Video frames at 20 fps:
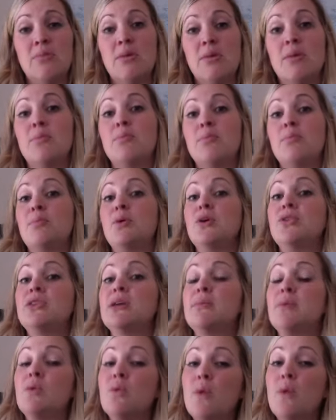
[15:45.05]
but put
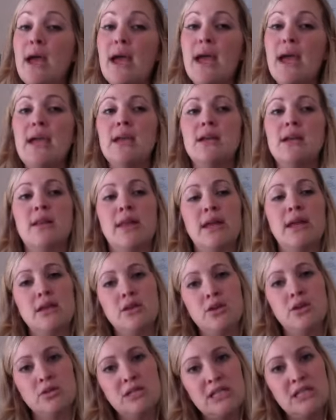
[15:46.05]
them away
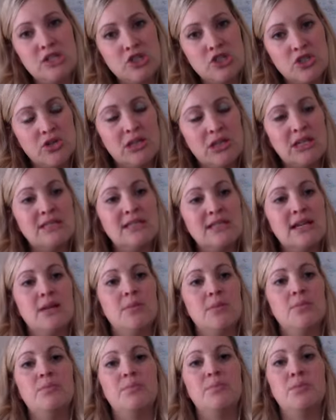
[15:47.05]
and teach your kids how
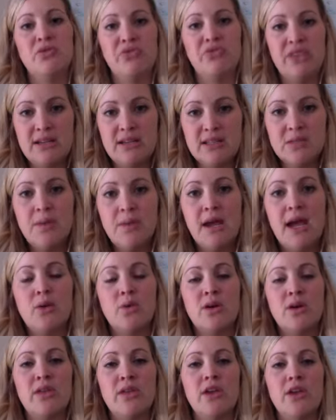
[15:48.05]
to put things back
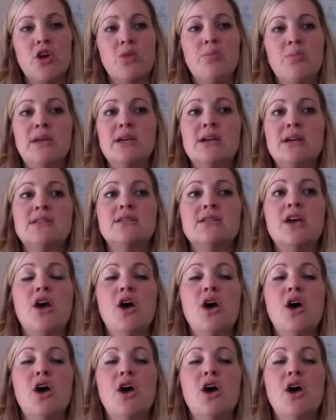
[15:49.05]
where they go, because